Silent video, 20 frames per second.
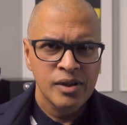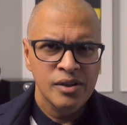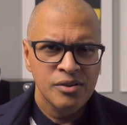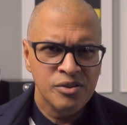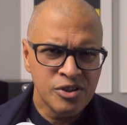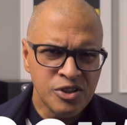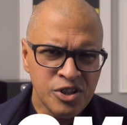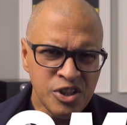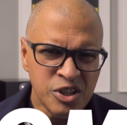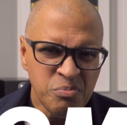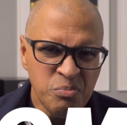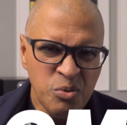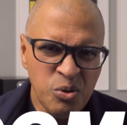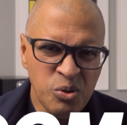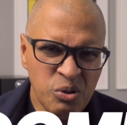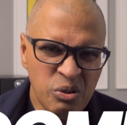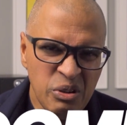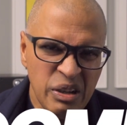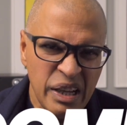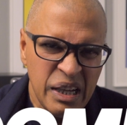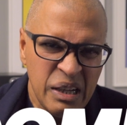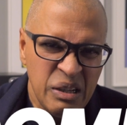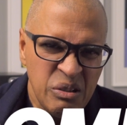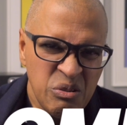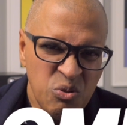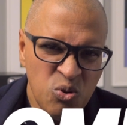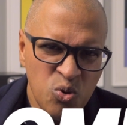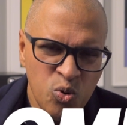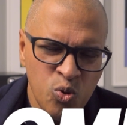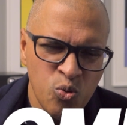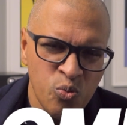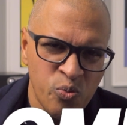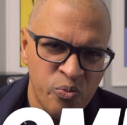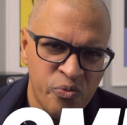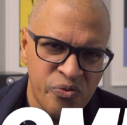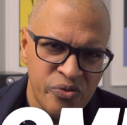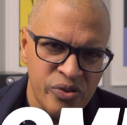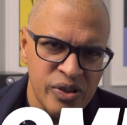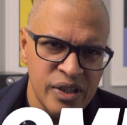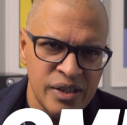There's just more like
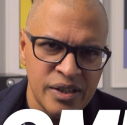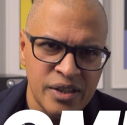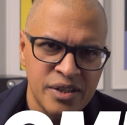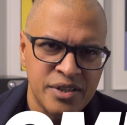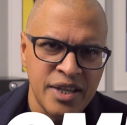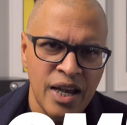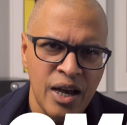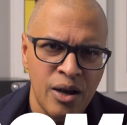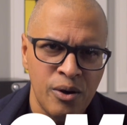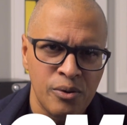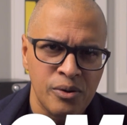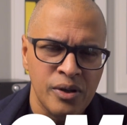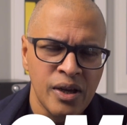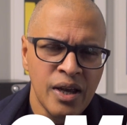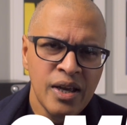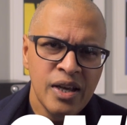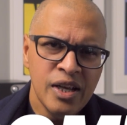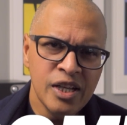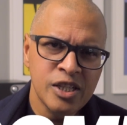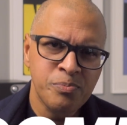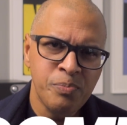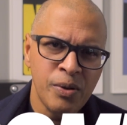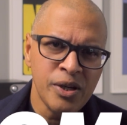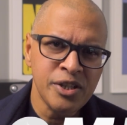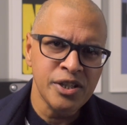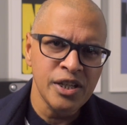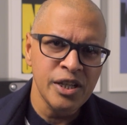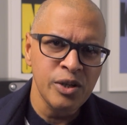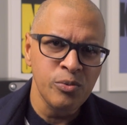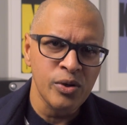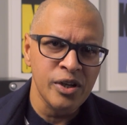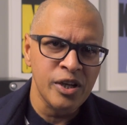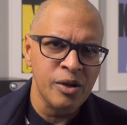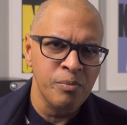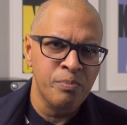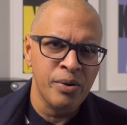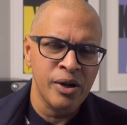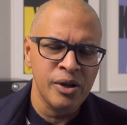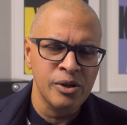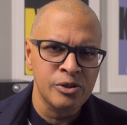oomph in the sound, especially when
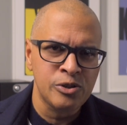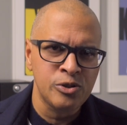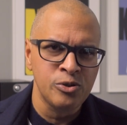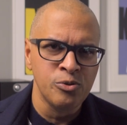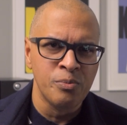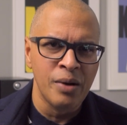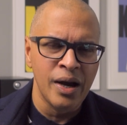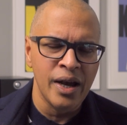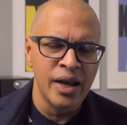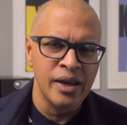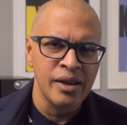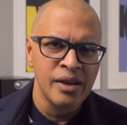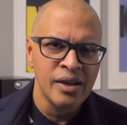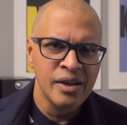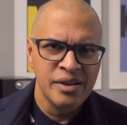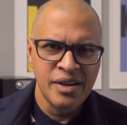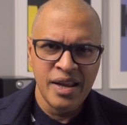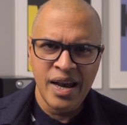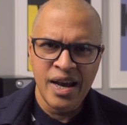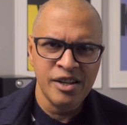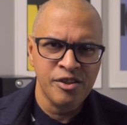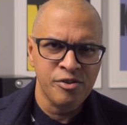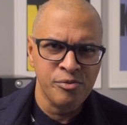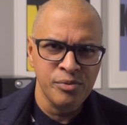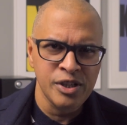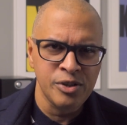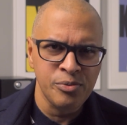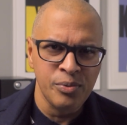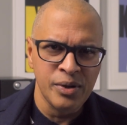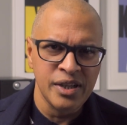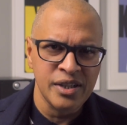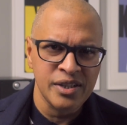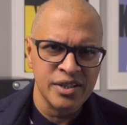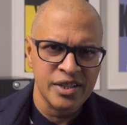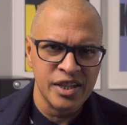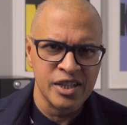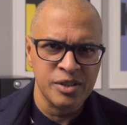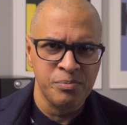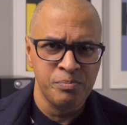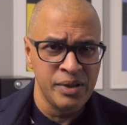compared to my NAD
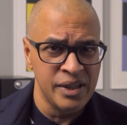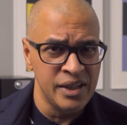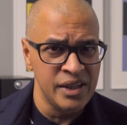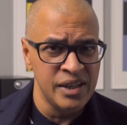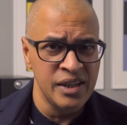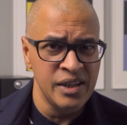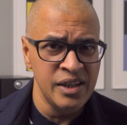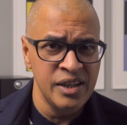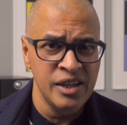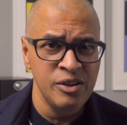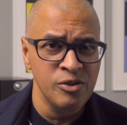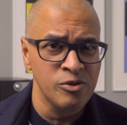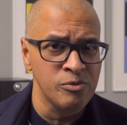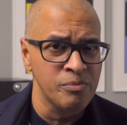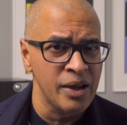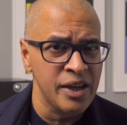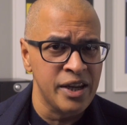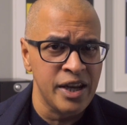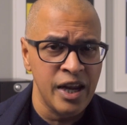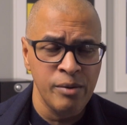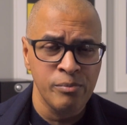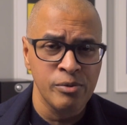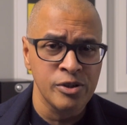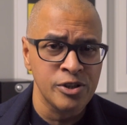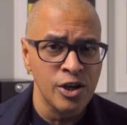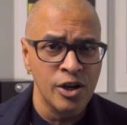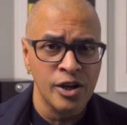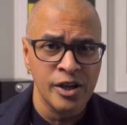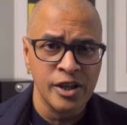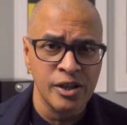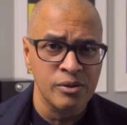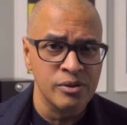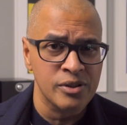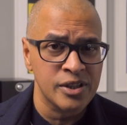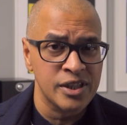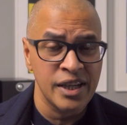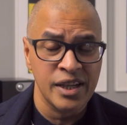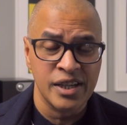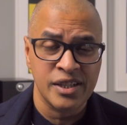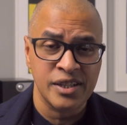326 BEE or my Cambridge Audio
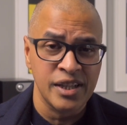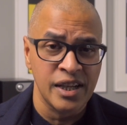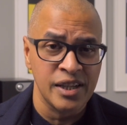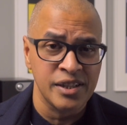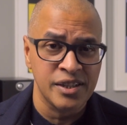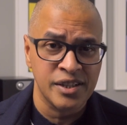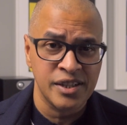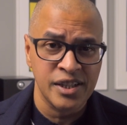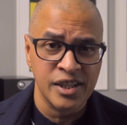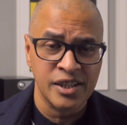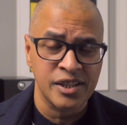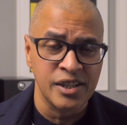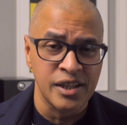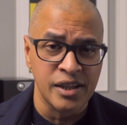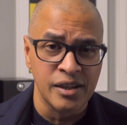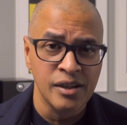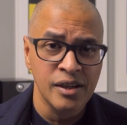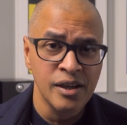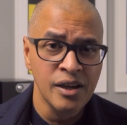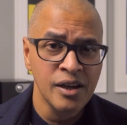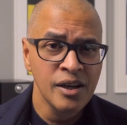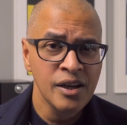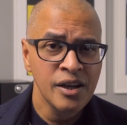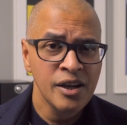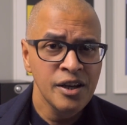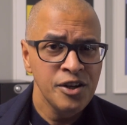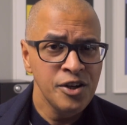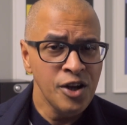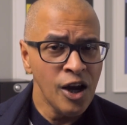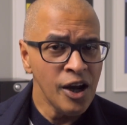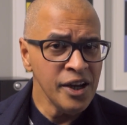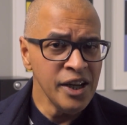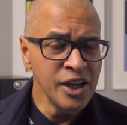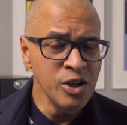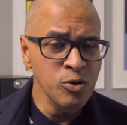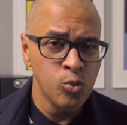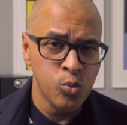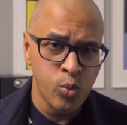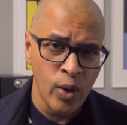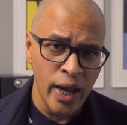CXA60. Not
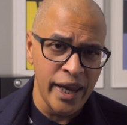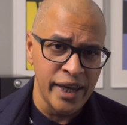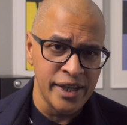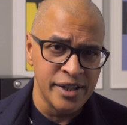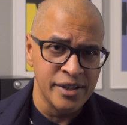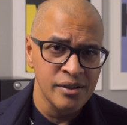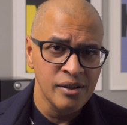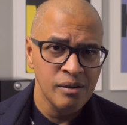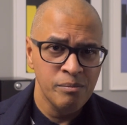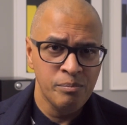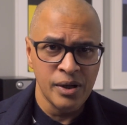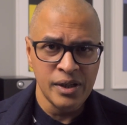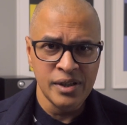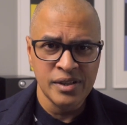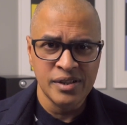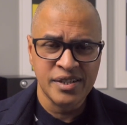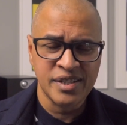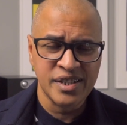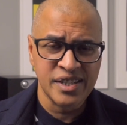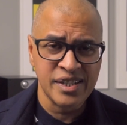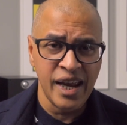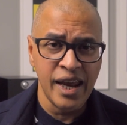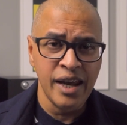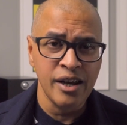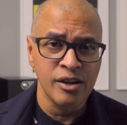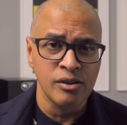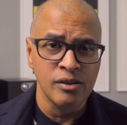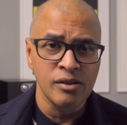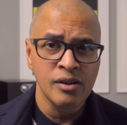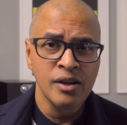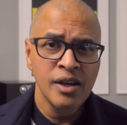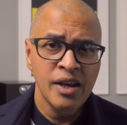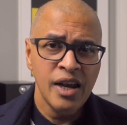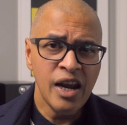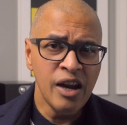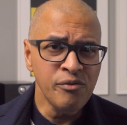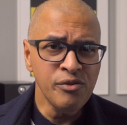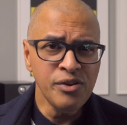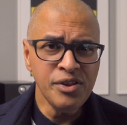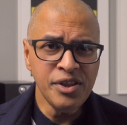in weight, but in scale.
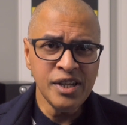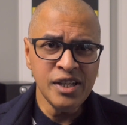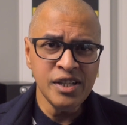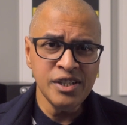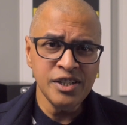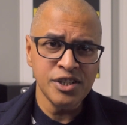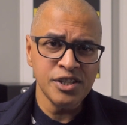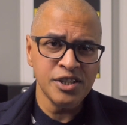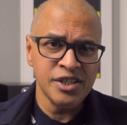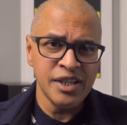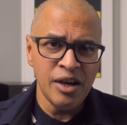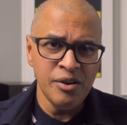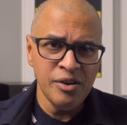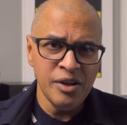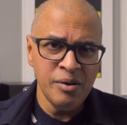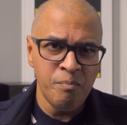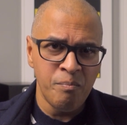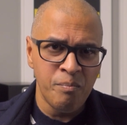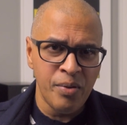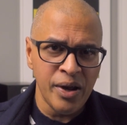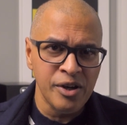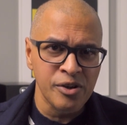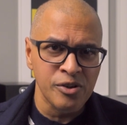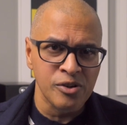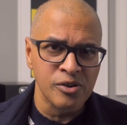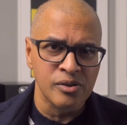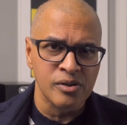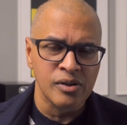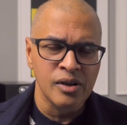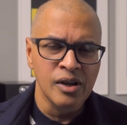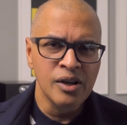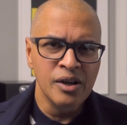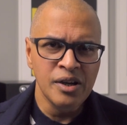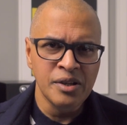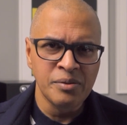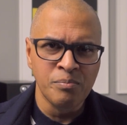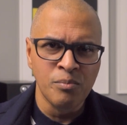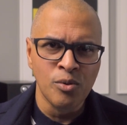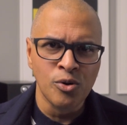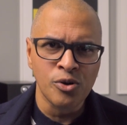Everything just sounded bigger
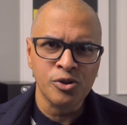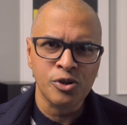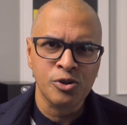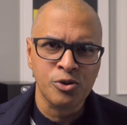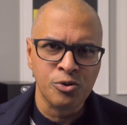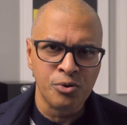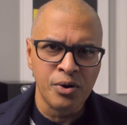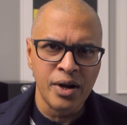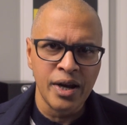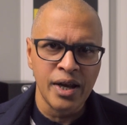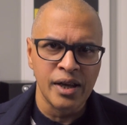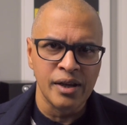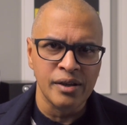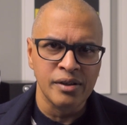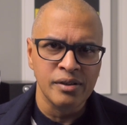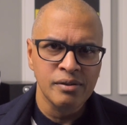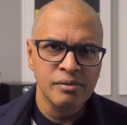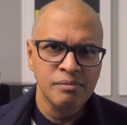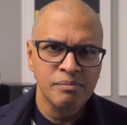and more grand.